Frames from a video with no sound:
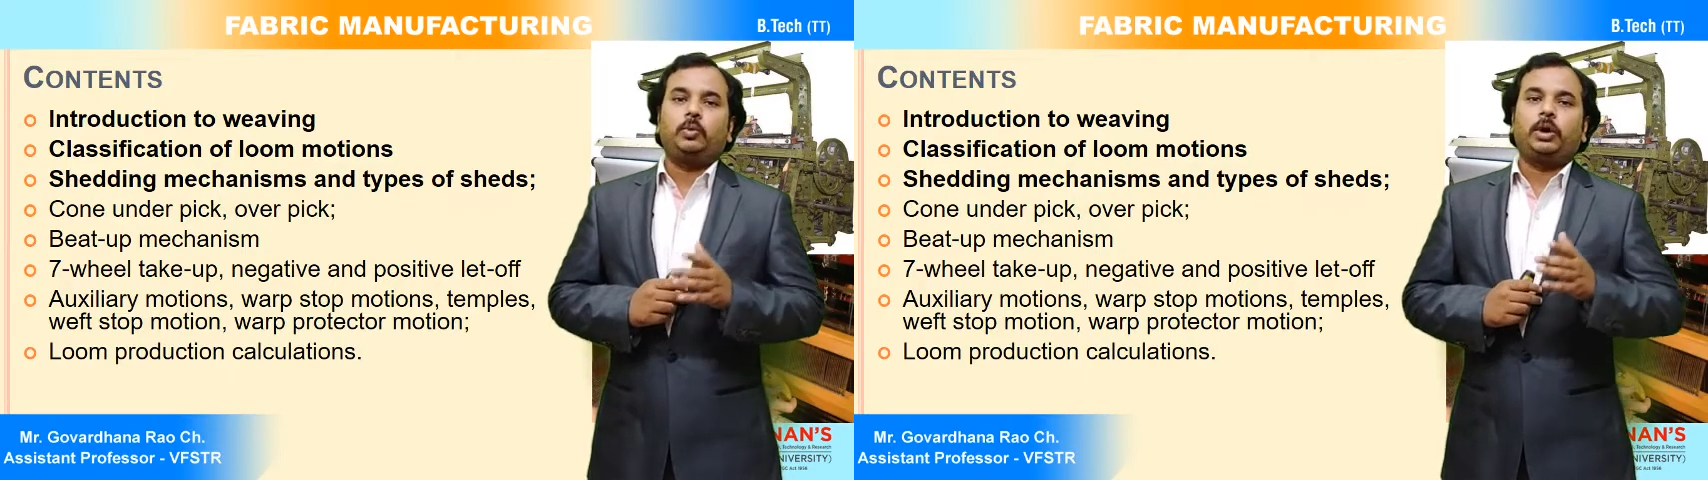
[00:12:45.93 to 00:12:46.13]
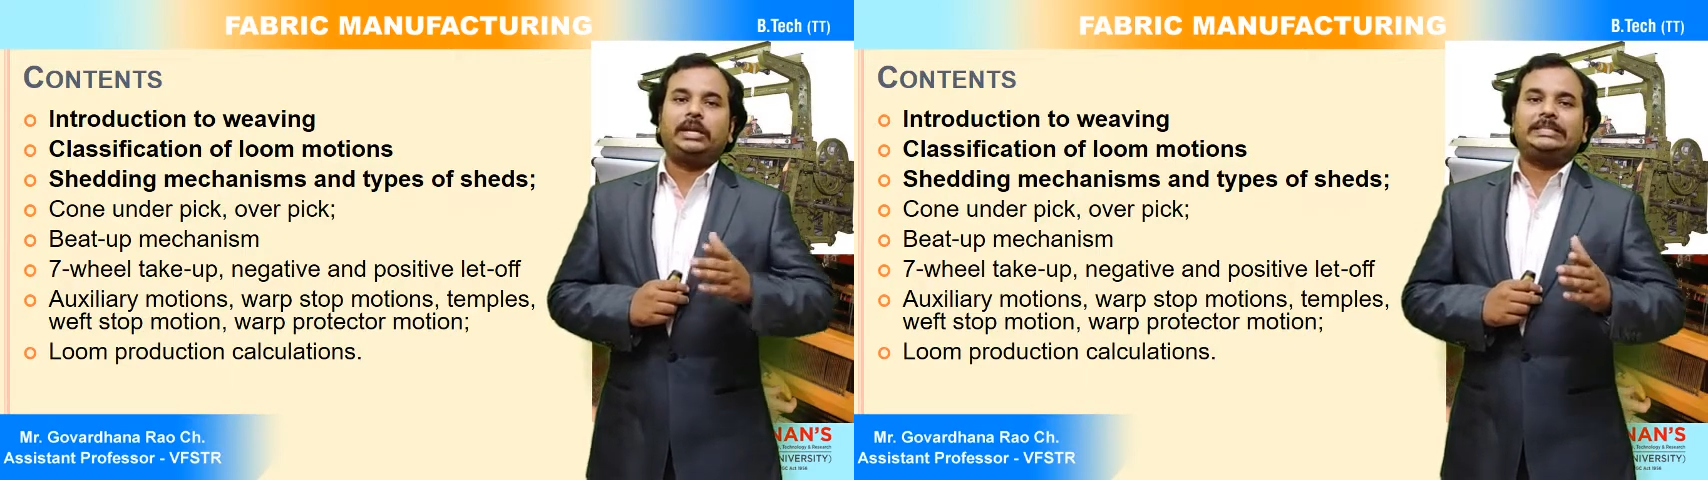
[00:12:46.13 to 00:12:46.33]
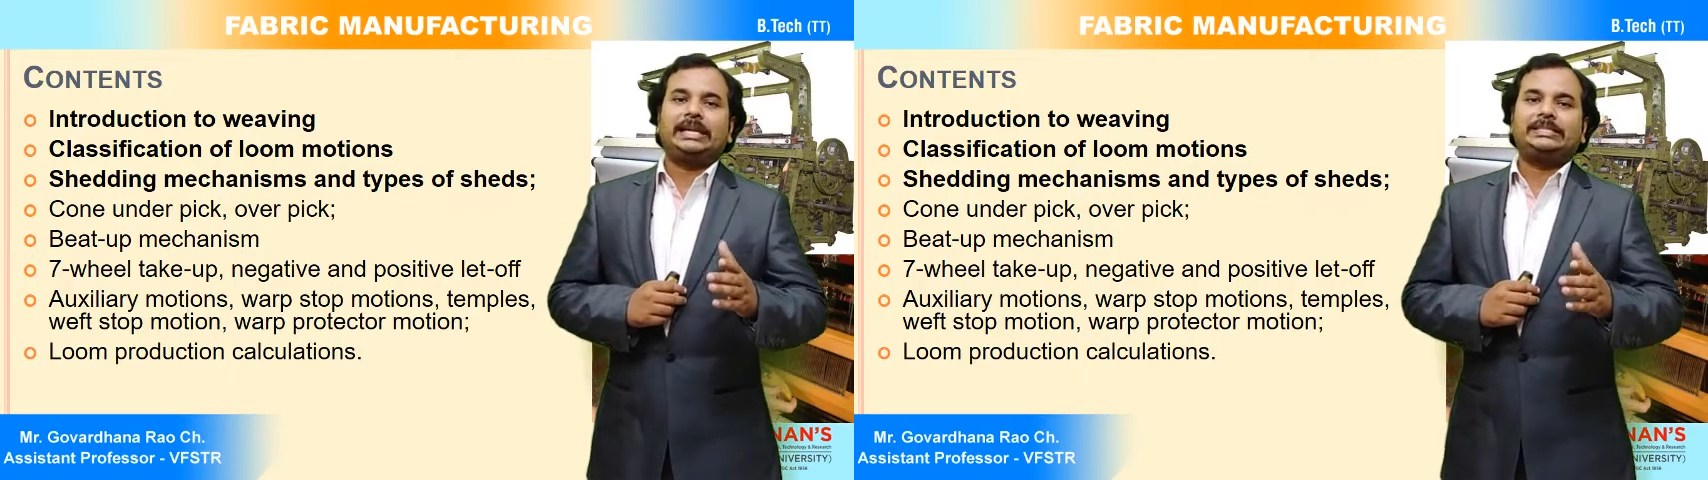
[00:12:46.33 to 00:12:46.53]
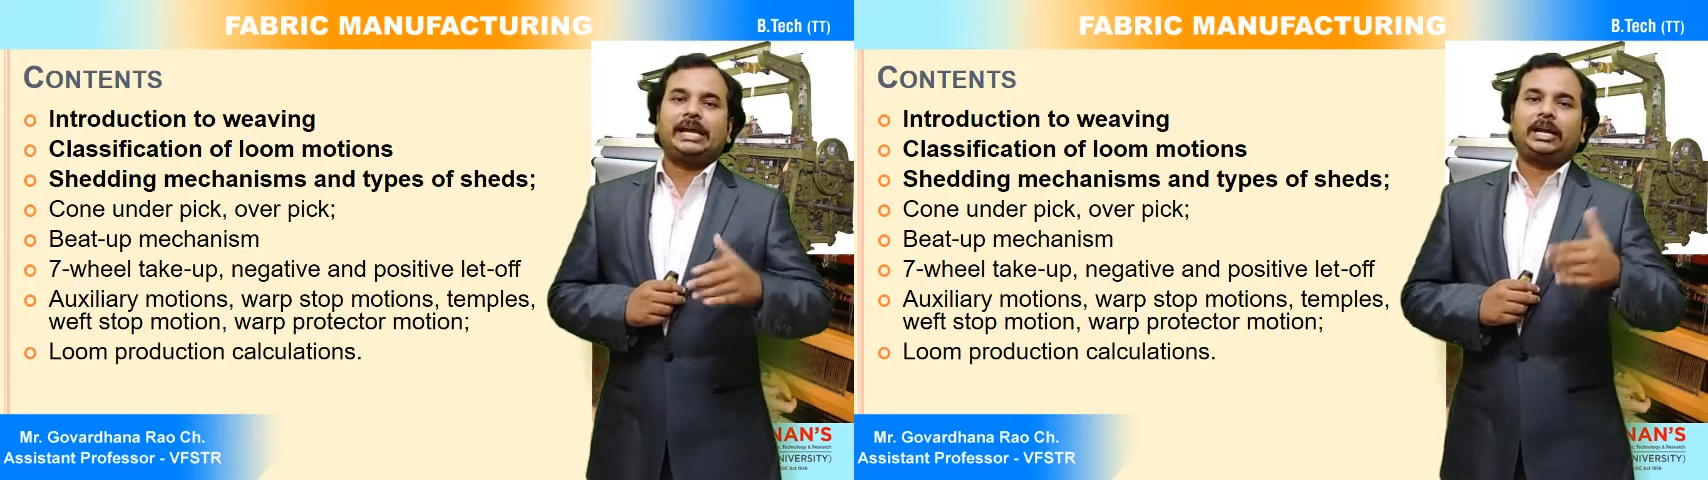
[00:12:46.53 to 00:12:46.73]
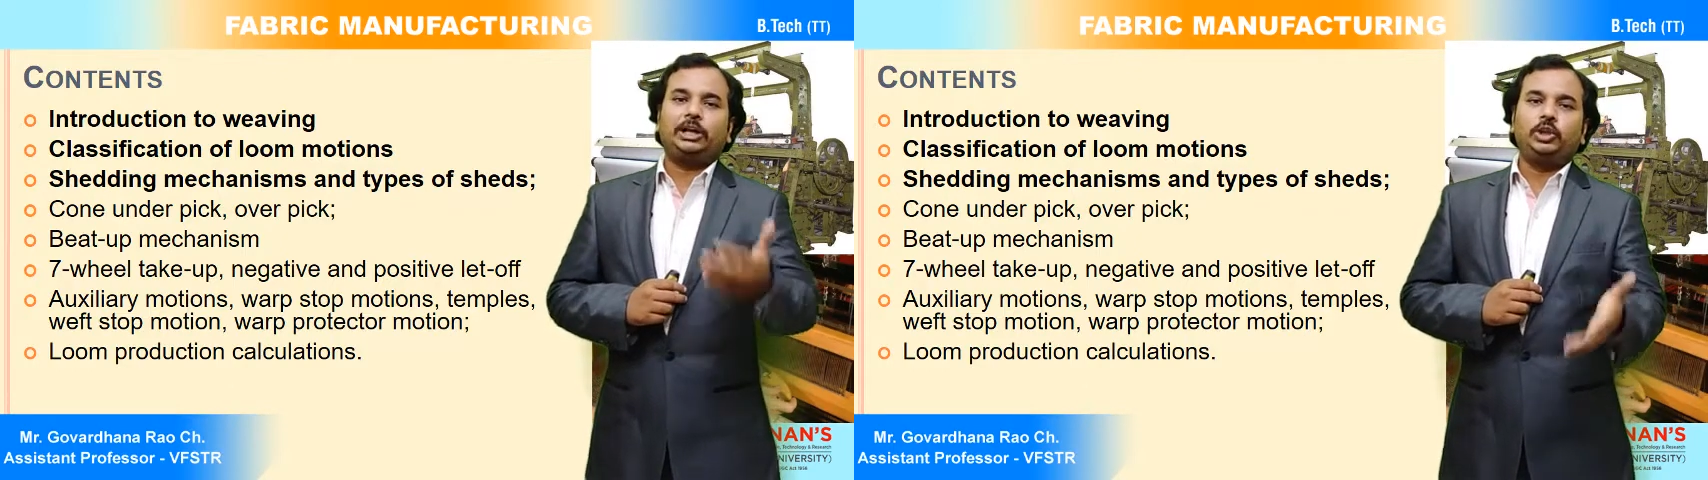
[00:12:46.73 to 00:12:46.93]
What is
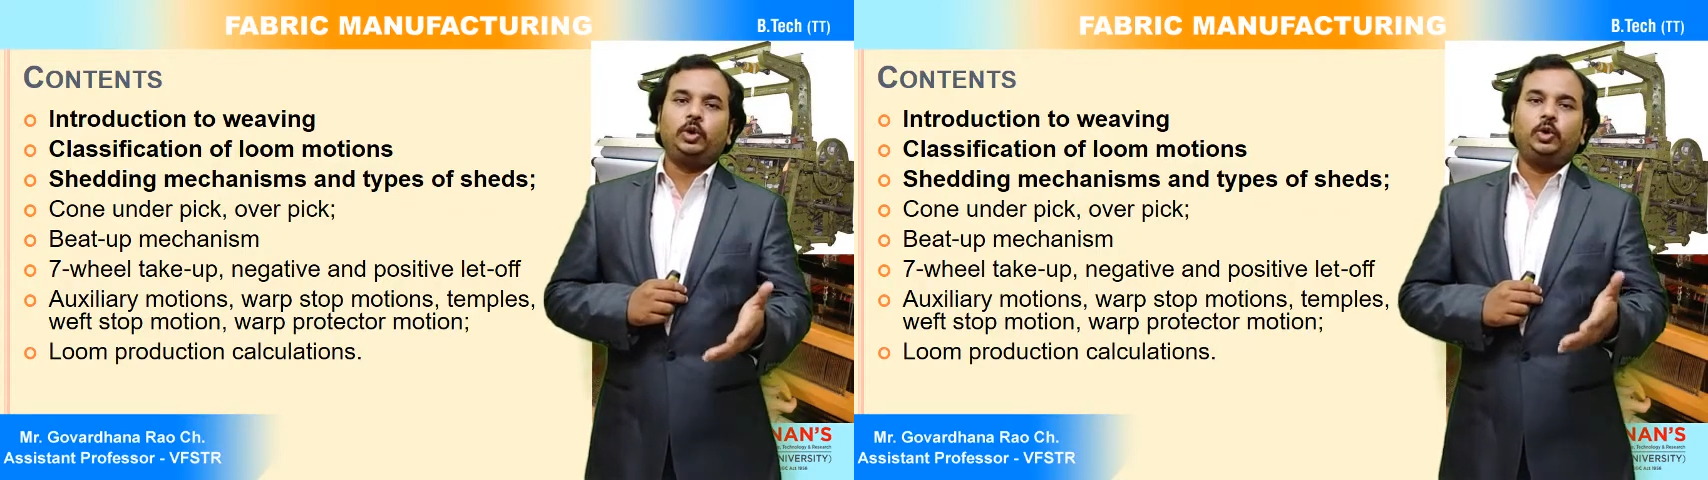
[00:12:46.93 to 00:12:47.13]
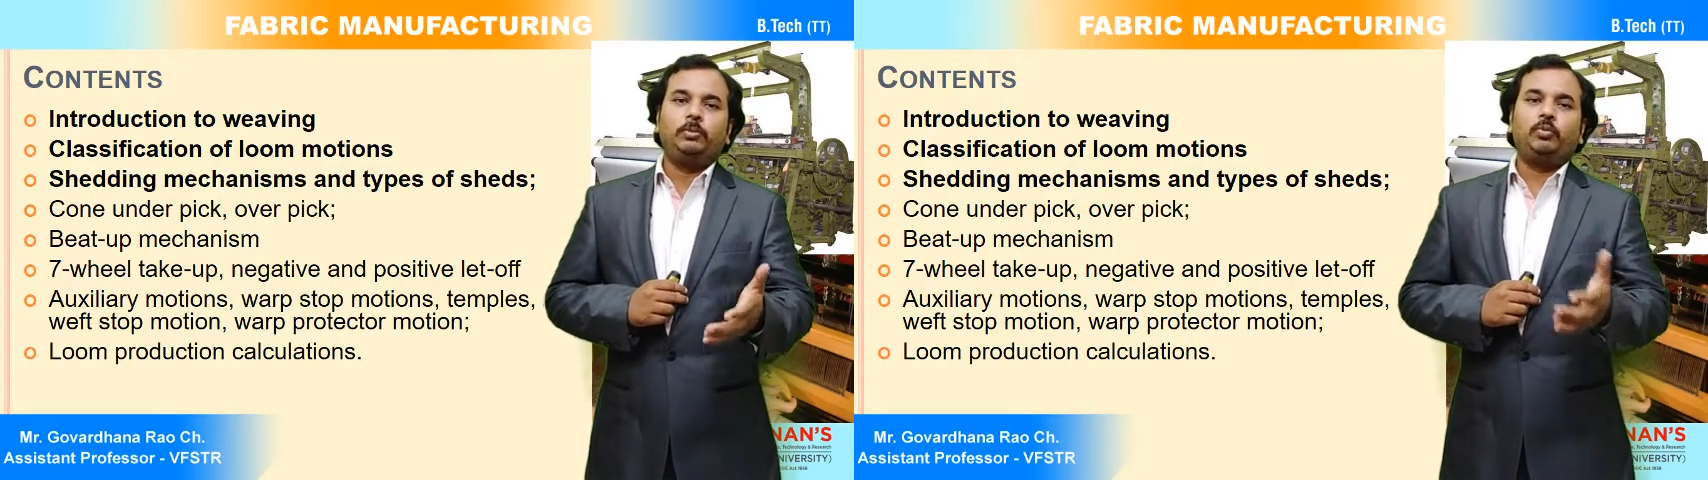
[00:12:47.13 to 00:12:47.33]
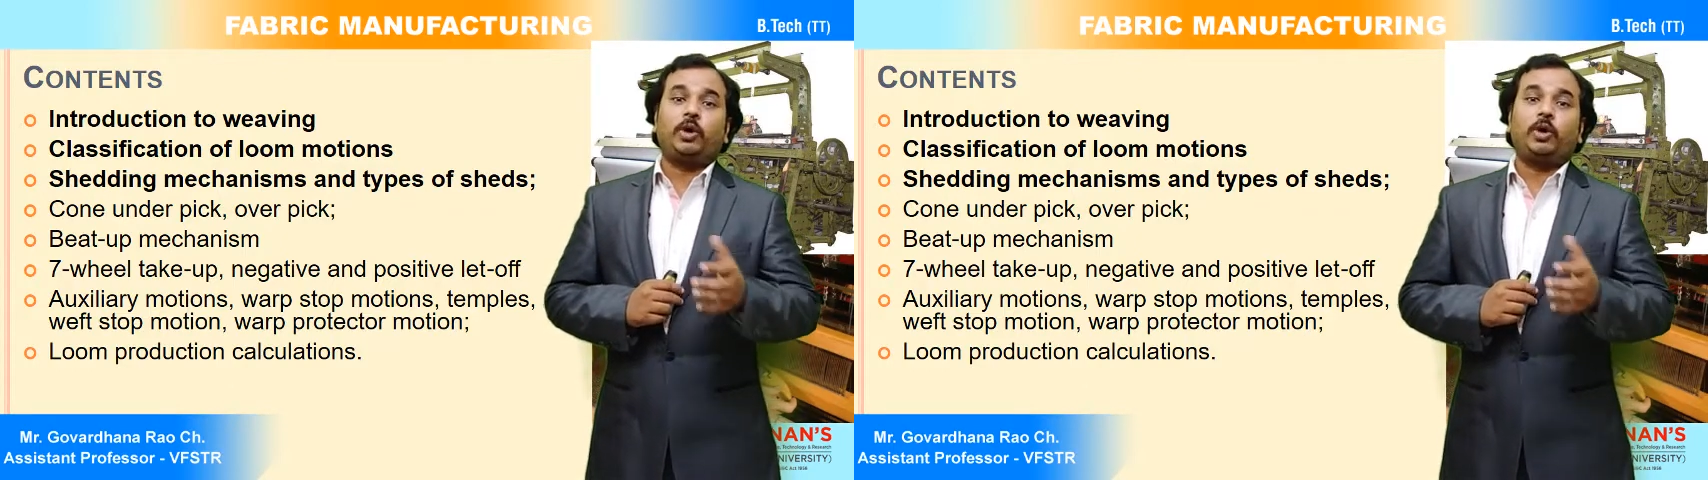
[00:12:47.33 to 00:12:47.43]
exactly the loom?